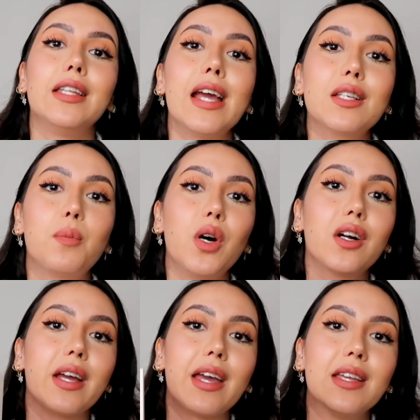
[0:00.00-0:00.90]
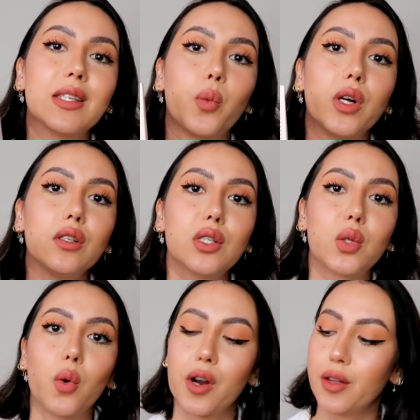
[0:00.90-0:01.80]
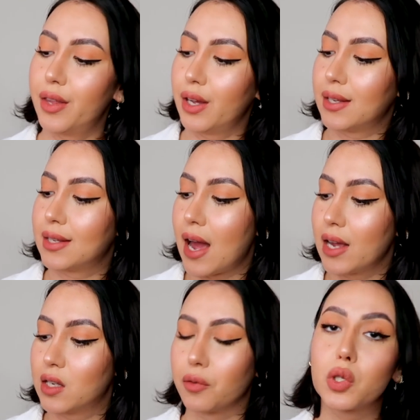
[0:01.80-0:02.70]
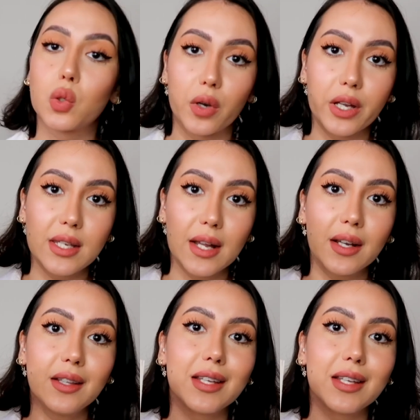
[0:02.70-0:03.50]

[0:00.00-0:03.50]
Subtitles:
Next book is Will Storr, The Science of Storytelling.